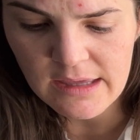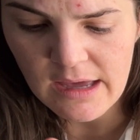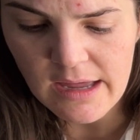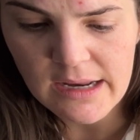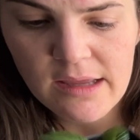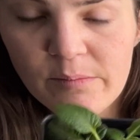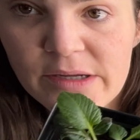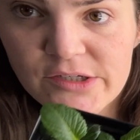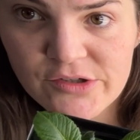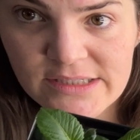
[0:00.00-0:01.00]
cutting,
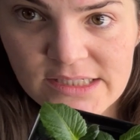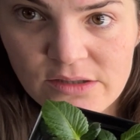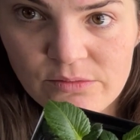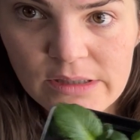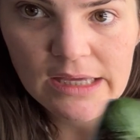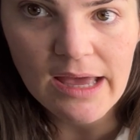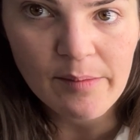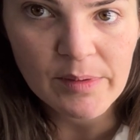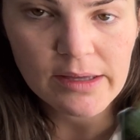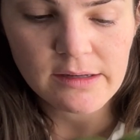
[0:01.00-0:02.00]
but she's still really
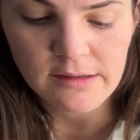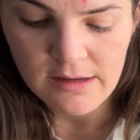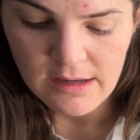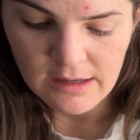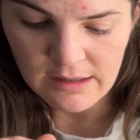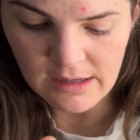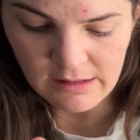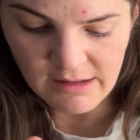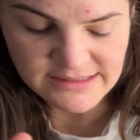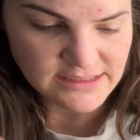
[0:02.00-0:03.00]
happy and got
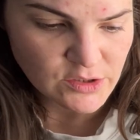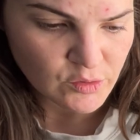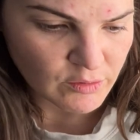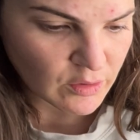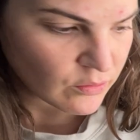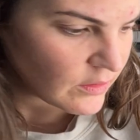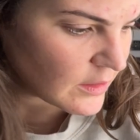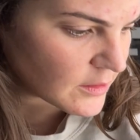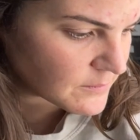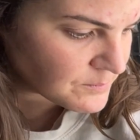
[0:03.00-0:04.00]
lots of new growth
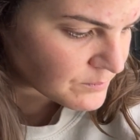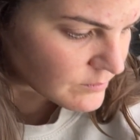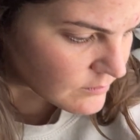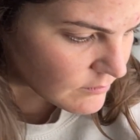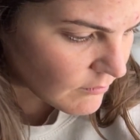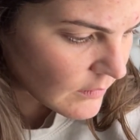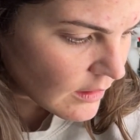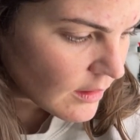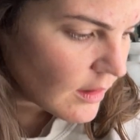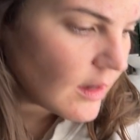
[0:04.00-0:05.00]
here.
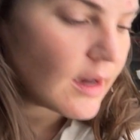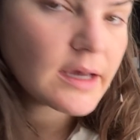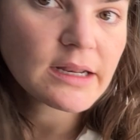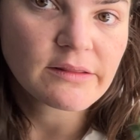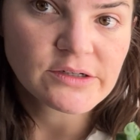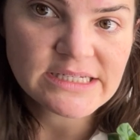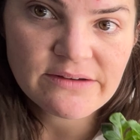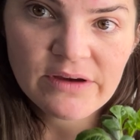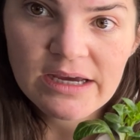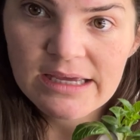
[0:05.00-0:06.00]
Another
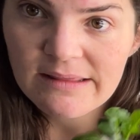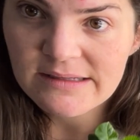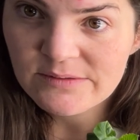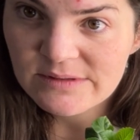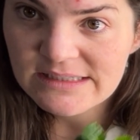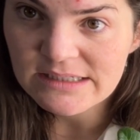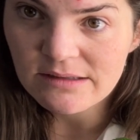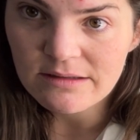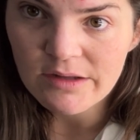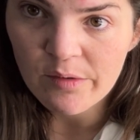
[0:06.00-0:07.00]
Diva. Again, this one's
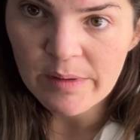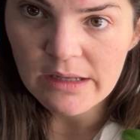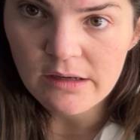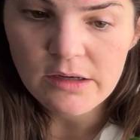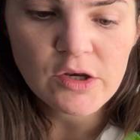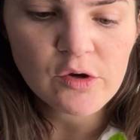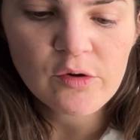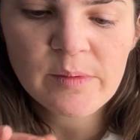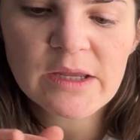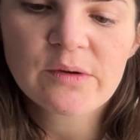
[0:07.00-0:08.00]
still a little bit new,
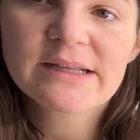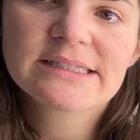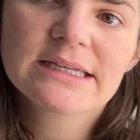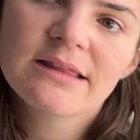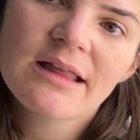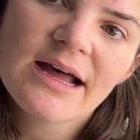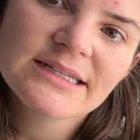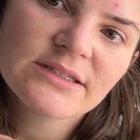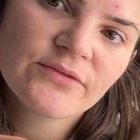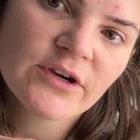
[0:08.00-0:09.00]
but you can see
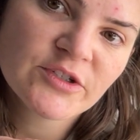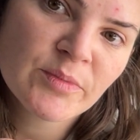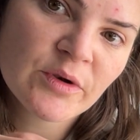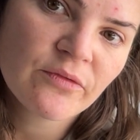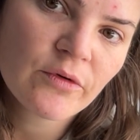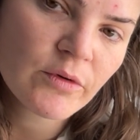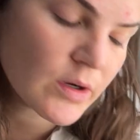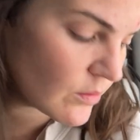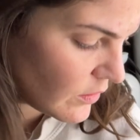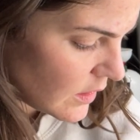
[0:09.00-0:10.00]
lots of fresh, beautiful
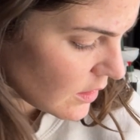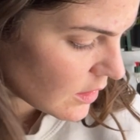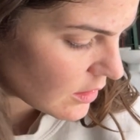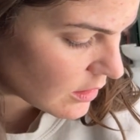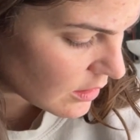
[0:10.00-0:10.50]
growth here.